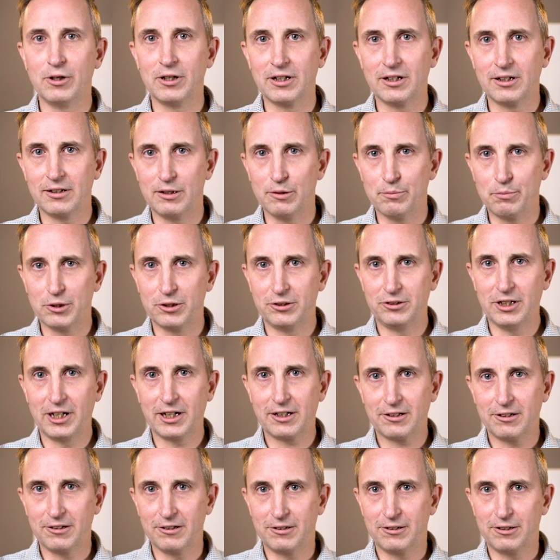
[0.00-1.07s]
wanted the
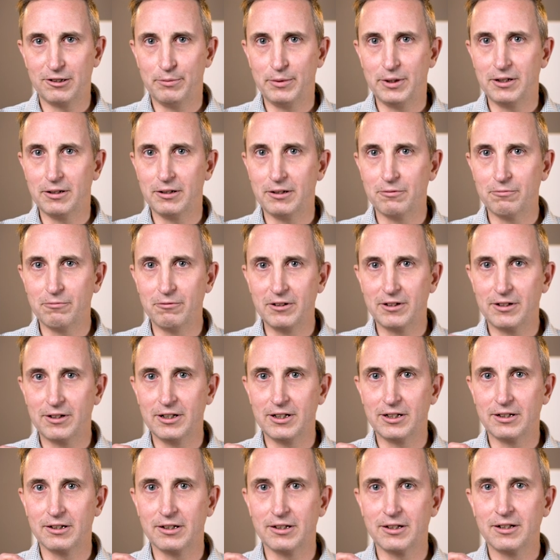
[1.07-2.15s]
projector to be
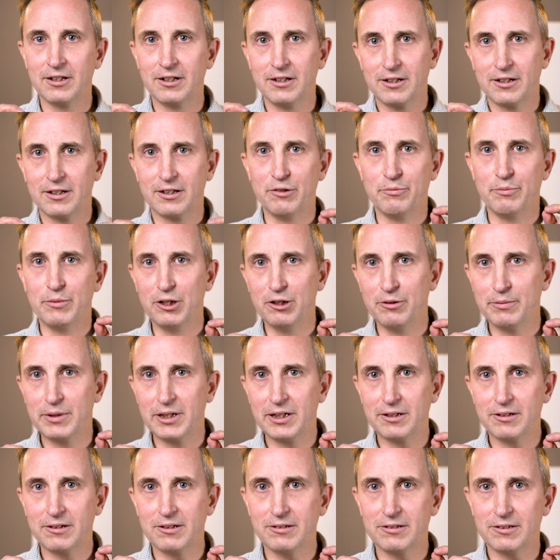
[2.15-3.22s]
within the
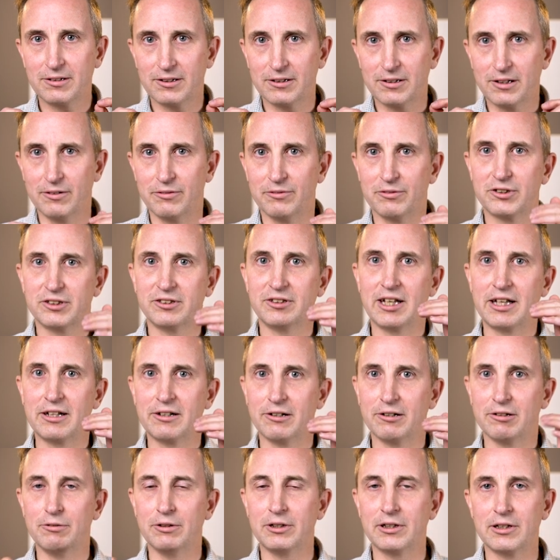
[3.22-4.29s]
millimeters of
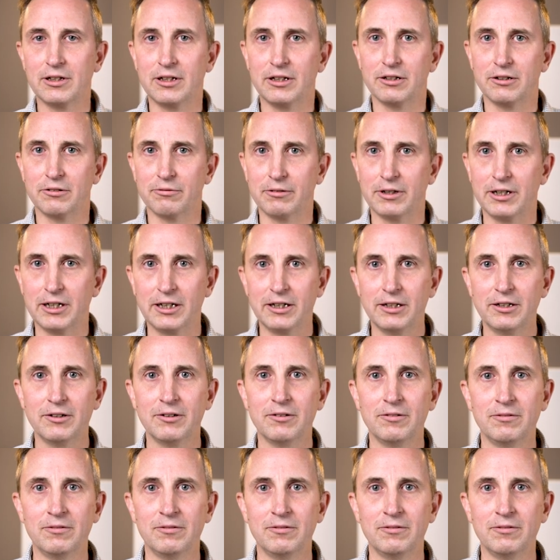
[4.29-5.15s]
centered within the ring.